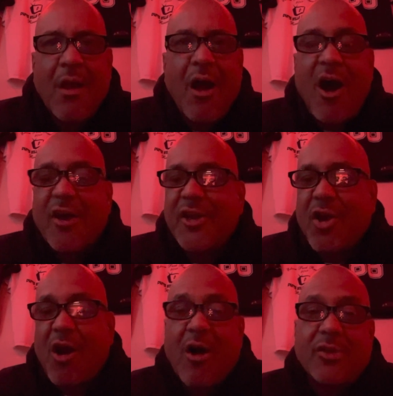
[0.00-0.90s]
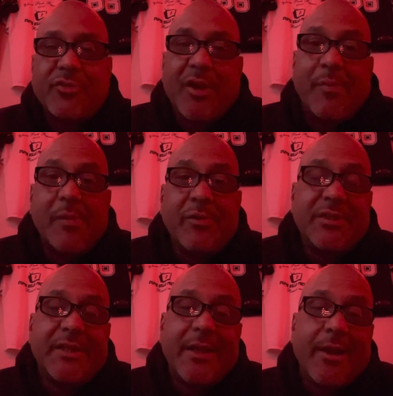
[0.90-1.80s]
On the contrary, people
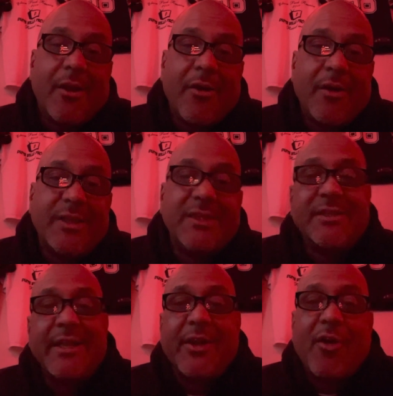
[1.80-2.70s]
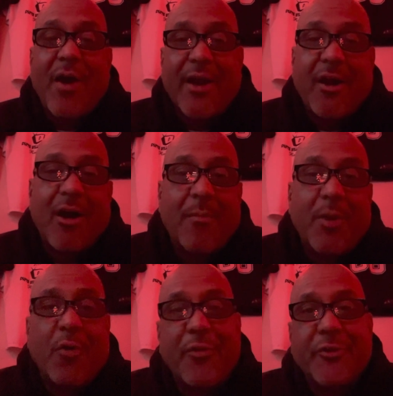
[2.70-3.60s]
just need to know how to
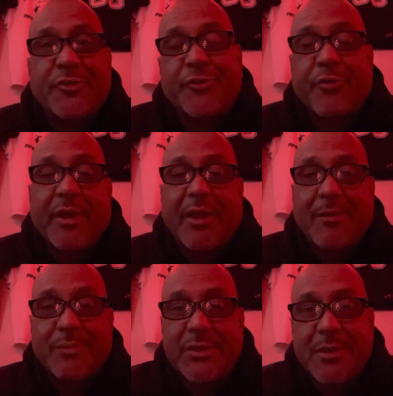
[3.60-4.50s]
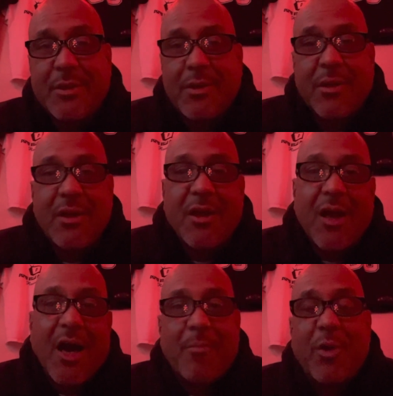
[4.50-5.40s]
upload their streams,
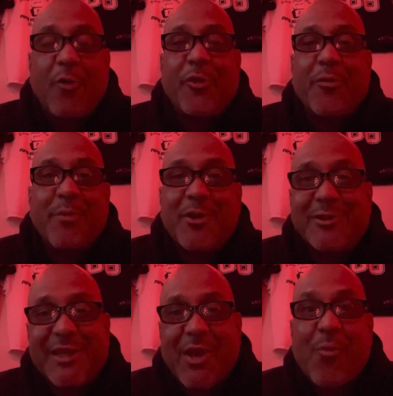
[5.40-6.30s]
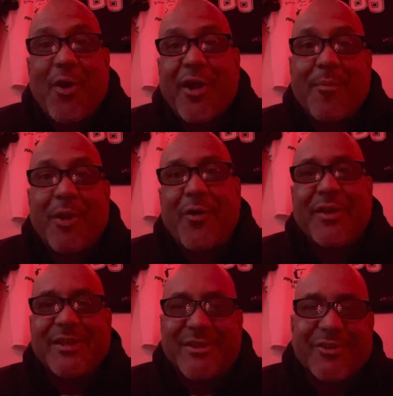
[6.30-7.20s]
upload their music, and where to upload
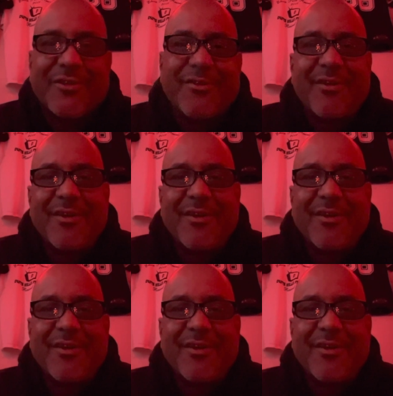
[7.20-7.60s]
it to.